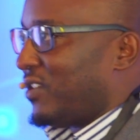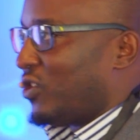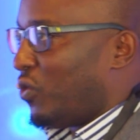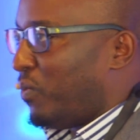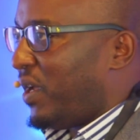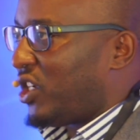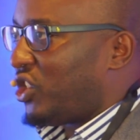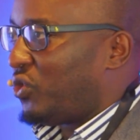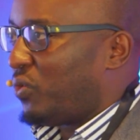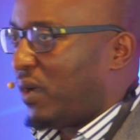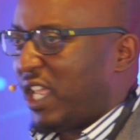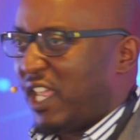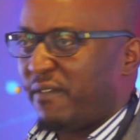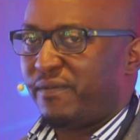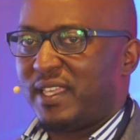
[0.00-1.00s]
to make sure
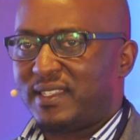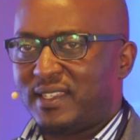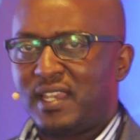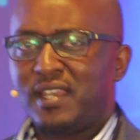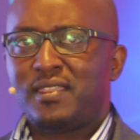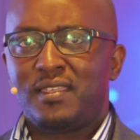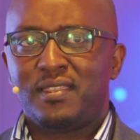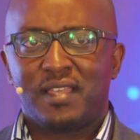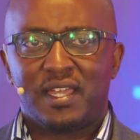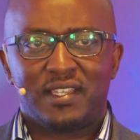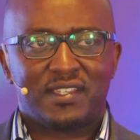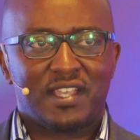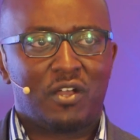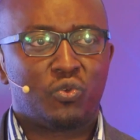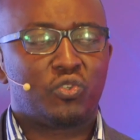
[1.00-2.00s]
if there's anything that is
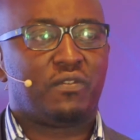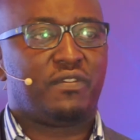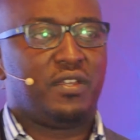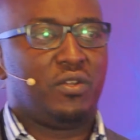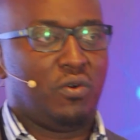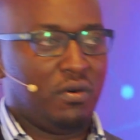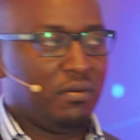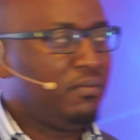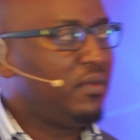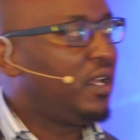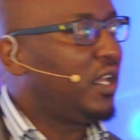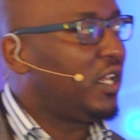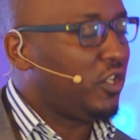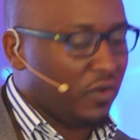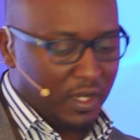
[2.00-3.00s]
out of the norm,
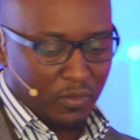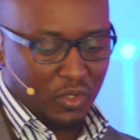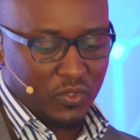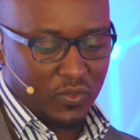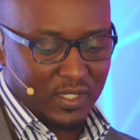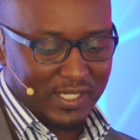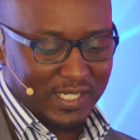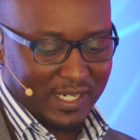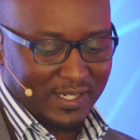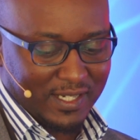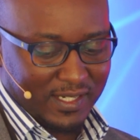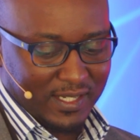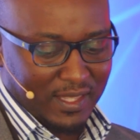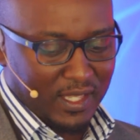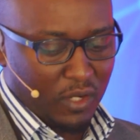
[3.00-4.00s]
you're able to detect
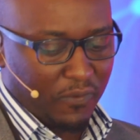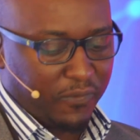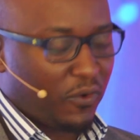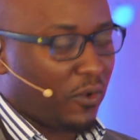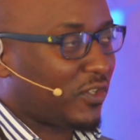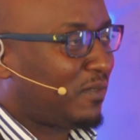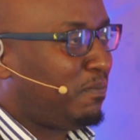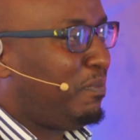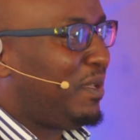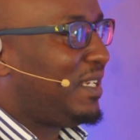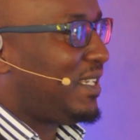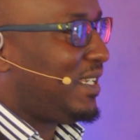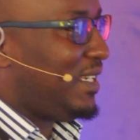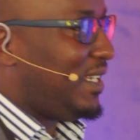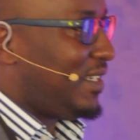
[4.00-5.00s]
it. And then of course,
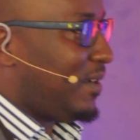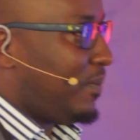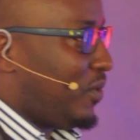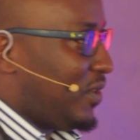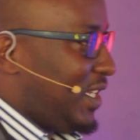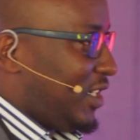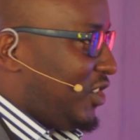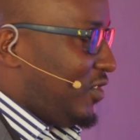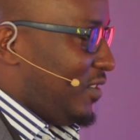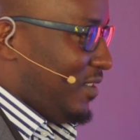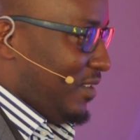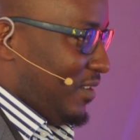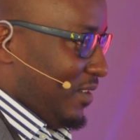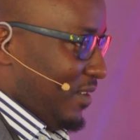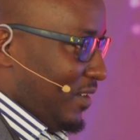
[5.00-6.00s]
built-in data protection.
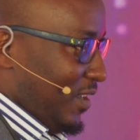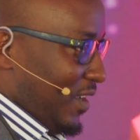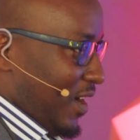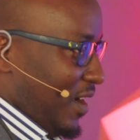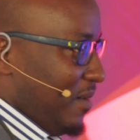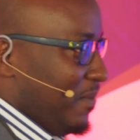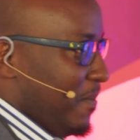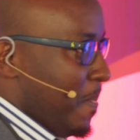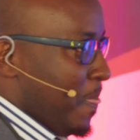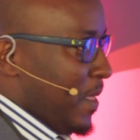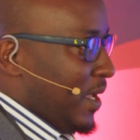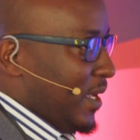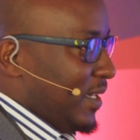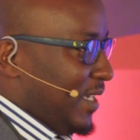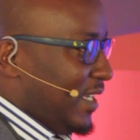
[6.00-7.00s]
Yeah?
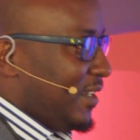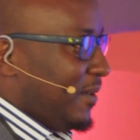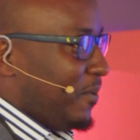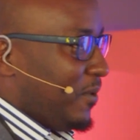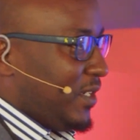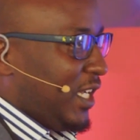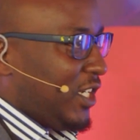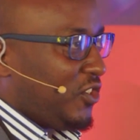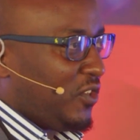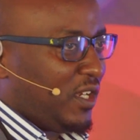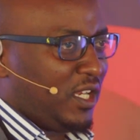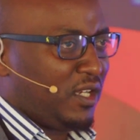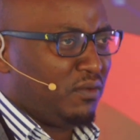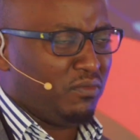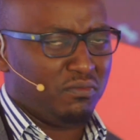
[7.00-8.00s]
Data protection,
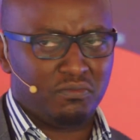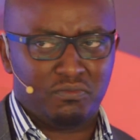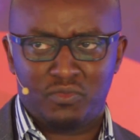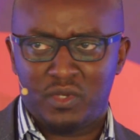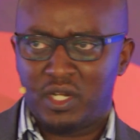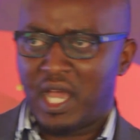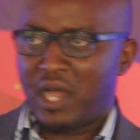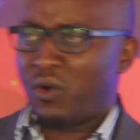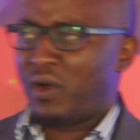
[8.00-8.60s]
and we now